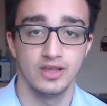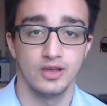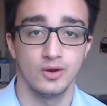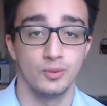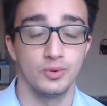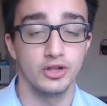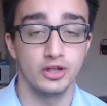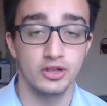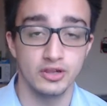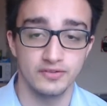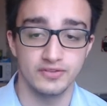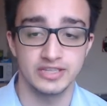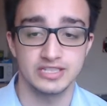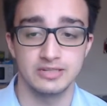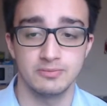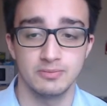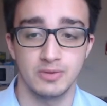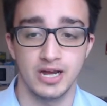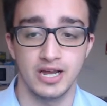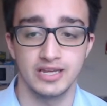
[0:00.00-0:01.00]
With all of this
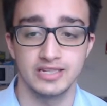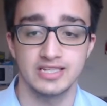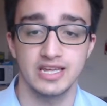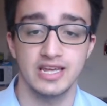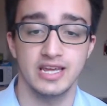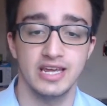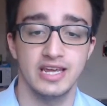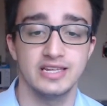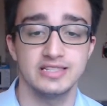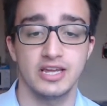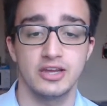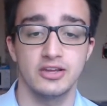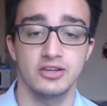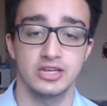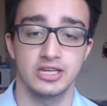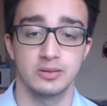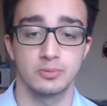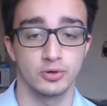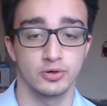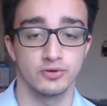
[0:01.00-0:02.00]
in mind, here's how you
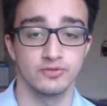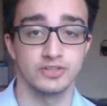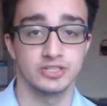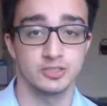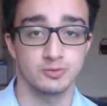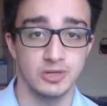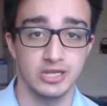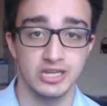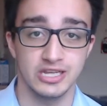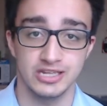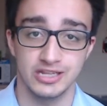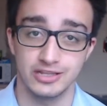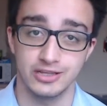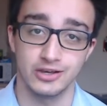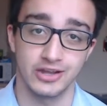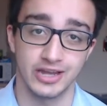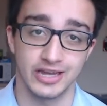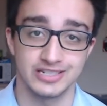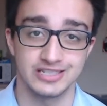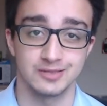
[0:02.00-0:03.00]
can improve the speed that you're
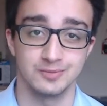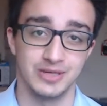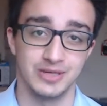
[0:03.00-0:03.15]
getting